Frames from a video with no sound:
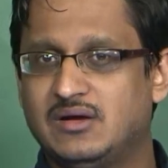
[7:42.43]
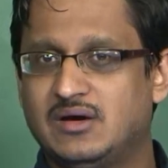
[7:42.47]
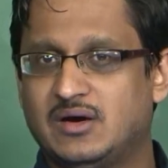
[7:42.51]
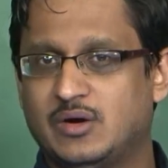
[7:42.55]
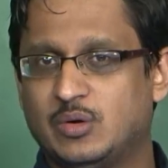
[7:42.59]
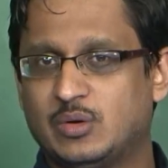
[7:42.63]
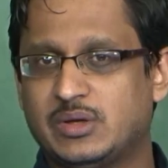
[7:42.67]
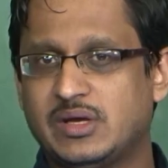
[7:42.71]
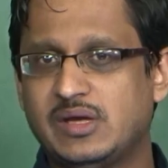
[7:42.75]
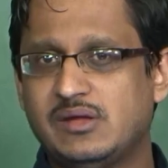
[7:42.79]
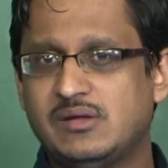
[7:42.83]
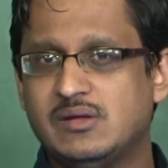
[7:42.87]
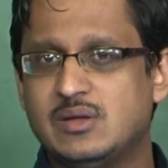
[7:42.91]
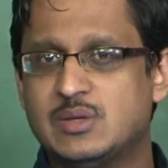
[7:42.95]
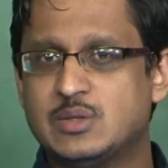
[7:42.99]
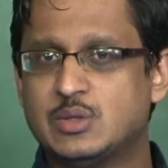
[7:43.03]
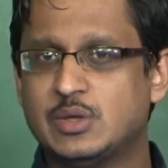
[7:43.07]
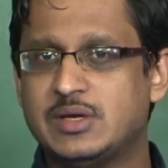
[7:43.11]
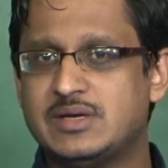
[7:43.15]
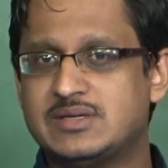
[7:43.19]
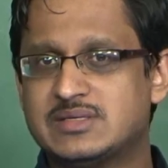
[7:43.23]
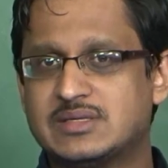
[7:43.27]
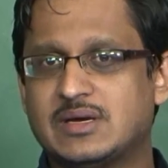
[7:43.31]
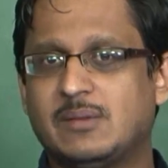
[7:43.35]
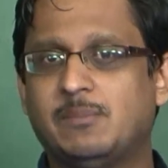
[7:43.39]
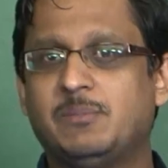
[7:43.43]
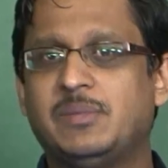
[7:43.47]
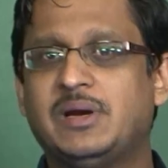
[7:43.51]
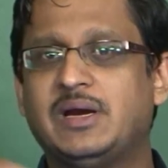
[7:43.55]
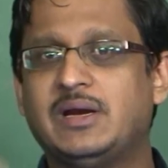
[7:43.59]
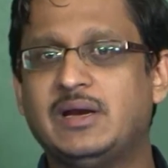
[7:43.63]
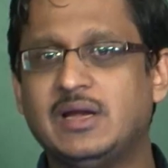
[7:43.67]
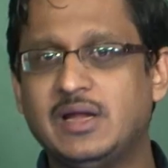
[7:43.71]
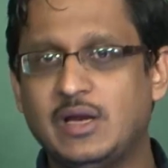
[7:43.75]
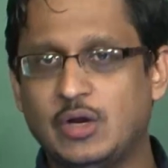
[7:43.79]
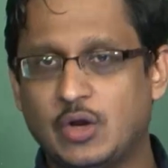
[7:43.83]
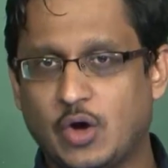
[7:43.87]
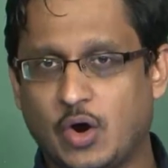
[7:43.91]
Okay. So, it is
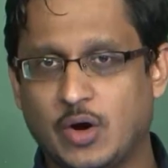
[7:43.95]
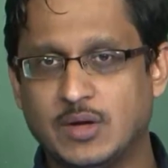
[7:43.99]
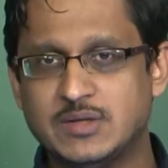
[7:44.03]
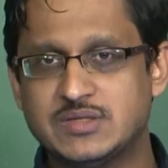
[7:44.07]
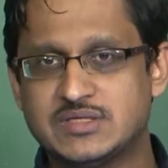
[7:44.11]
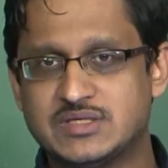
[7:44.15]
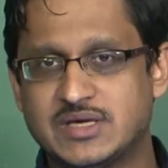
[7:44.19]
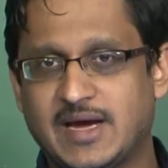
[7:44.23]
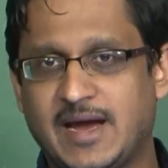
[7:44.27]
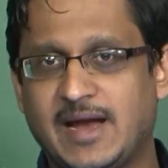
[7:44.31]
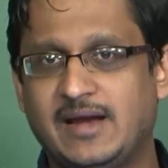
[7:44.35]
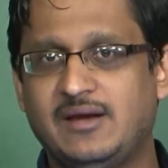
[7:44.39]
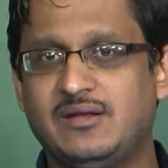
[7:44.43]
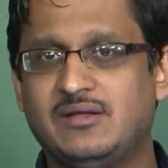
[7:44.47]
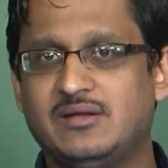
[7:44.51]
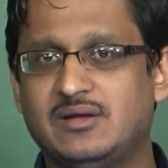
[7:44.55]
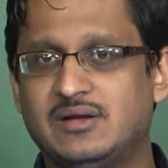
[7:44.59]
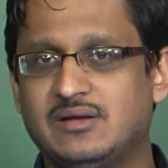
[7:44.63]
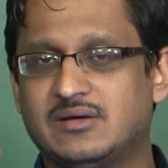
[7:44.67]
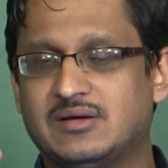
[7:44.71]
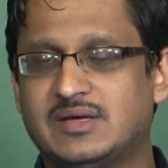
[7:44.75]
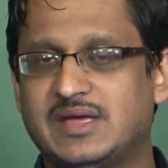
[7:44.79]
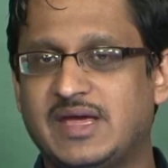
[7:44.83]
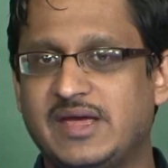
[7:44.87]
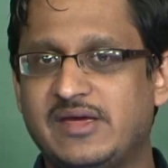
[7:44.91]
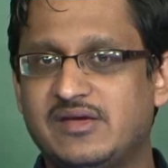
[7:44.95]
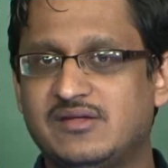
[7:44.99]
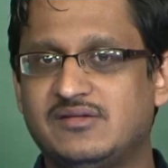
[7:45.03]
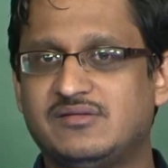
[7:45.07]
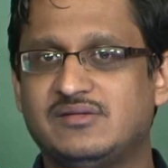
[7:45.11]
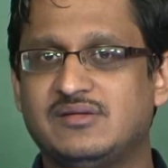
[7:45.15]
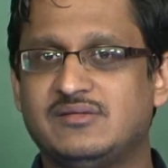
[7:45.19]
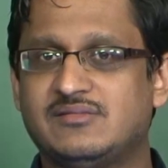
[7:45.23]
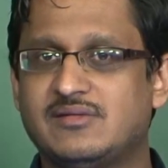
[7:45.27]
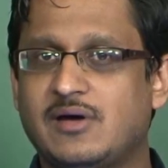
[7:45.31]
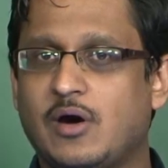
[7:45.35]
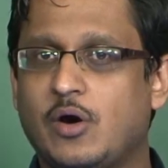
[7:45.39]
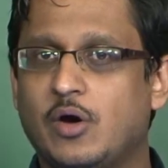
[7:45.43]
completely lost, and the case
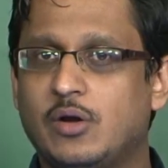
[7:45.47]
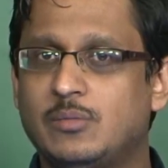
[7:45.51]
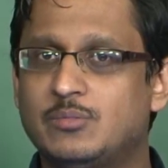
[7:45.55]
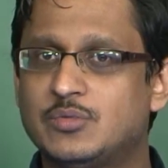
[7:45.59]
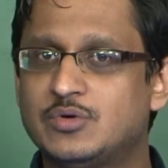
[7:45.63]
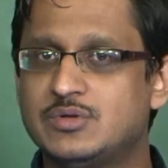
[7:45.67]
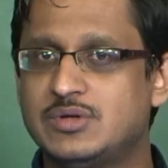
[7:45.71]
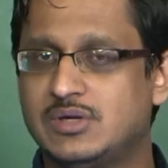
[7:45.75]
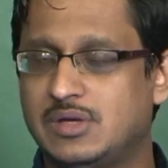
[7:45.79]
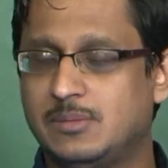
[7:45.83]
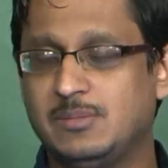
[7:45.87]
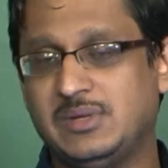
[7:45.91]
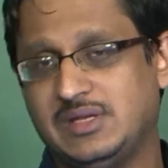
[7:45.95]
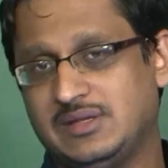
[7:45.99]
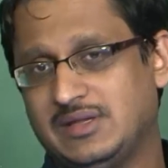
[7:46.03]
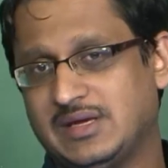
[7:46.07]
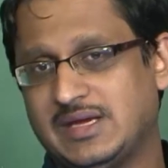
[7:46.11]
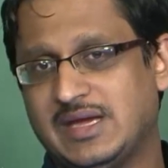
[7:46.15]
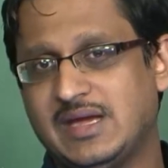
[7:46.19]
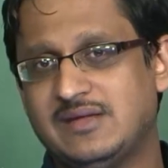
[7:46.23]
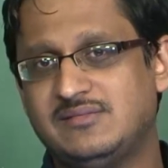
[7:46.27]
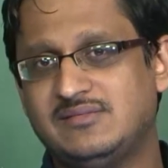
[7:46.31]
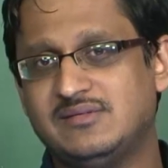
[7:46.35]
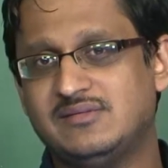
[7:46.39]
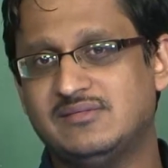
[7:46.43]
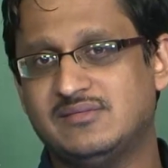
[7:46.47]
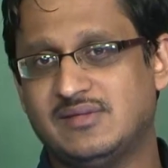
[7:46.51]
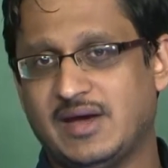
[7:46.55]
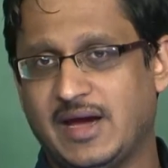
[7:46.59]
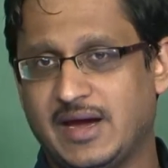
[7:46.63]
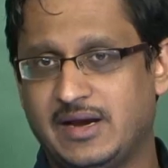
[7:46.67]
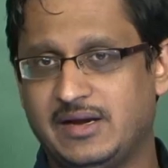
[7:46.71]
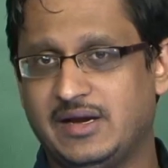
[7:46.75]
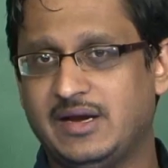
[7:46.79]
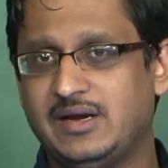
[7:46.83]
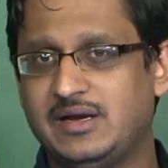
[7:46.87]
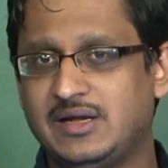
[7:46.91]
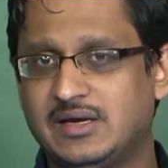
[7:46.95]
is the case is
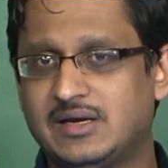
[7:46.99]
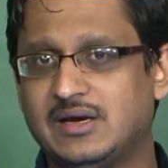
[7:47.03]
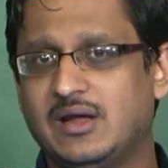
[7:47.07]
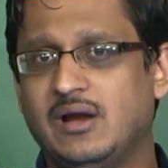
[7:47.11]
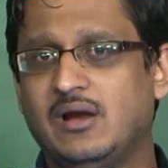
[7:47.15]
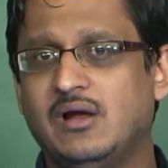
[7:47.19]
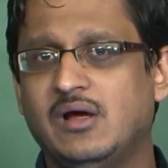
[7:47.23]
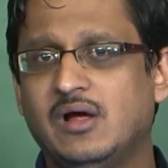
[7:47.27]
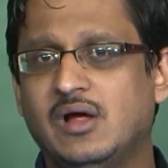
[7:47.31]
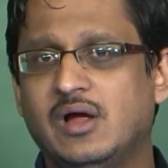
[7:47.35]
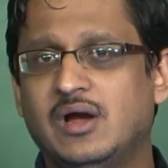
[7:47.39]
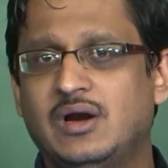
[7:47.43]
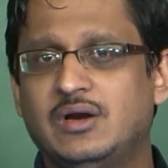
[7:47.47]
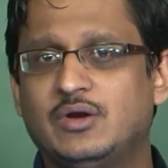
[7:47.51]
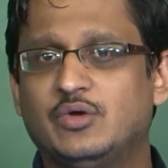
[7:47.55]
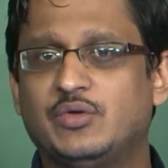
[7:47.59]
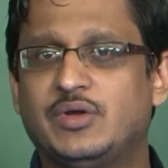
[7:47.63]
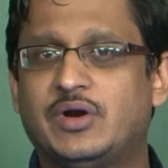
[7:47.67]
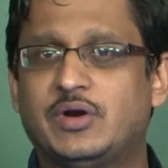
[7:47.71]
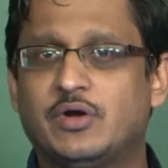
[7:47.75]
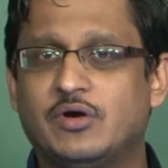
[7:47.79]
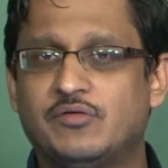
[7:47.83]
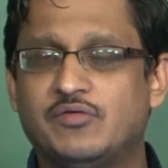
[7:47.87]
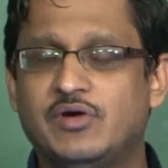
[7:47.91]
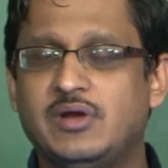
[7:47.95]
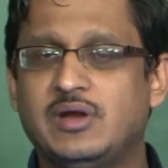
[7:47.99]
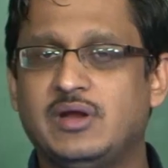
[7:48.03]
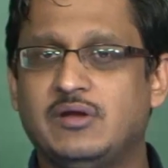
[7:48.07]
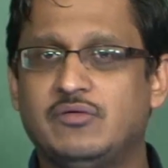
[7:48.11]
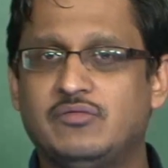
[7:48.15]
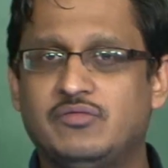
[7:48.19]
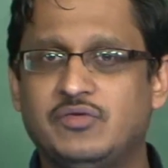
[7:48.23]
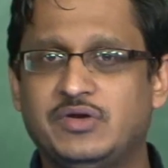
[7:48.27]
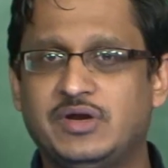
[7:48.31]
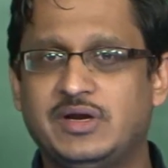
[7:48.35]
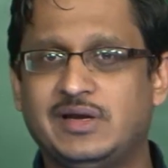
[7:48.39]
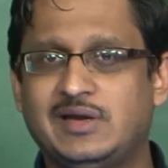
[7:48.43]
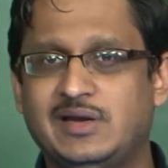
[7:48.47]
identical to that of an
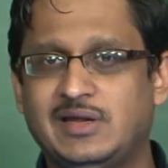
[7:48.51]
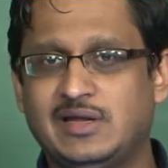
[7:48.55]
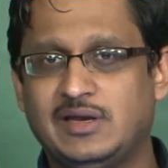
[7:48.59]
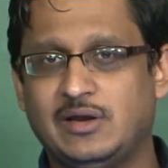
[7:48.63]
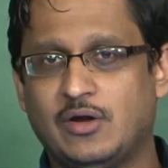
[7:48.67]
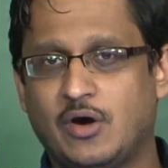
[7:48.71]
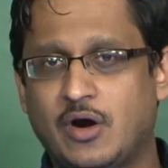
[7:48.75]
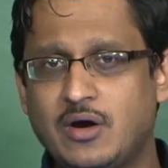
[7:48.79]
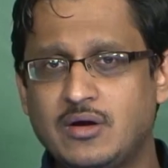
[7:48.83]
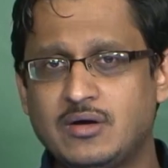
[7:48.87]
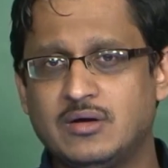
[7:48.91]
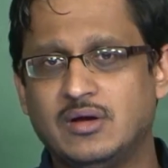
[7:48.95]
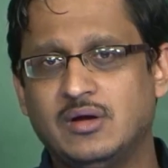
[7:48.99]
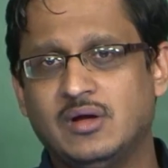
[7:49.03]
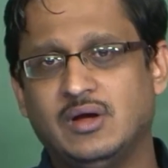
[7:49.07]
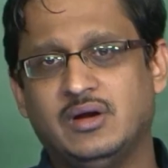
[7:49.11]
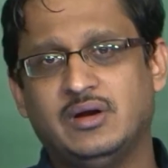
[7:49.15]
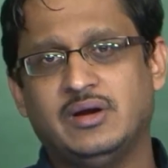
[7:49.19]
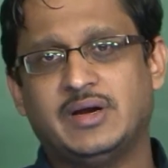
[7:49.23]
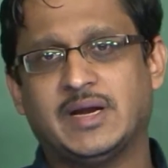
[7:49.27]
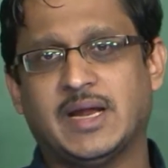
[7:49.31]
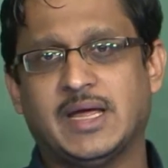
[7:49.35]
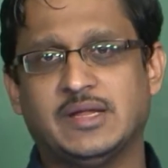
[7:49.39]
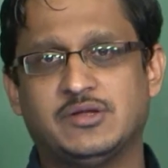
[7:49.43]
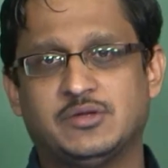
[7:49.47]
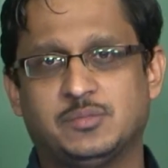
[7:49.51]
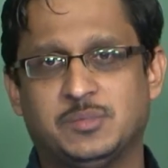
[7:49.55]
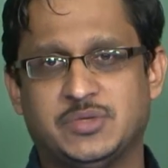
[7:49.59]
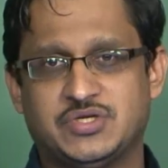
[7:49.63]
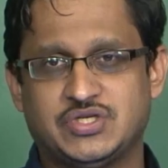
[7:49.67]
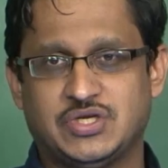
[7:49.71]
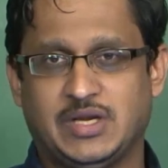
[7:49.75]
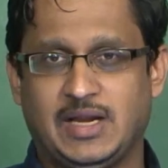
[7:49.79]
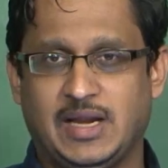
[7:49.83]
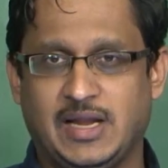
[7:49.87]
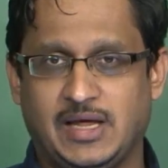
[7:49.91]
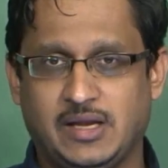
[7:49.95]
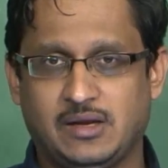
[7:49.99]
infinitely long
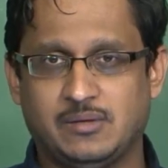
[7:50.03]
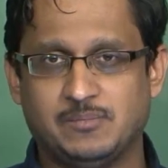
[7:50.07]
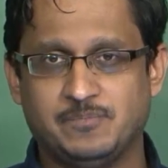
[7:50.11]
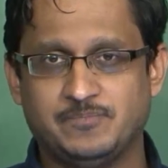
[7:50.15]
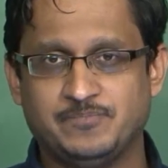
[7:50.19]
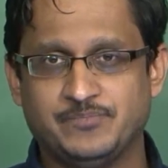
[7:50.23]
transmission line.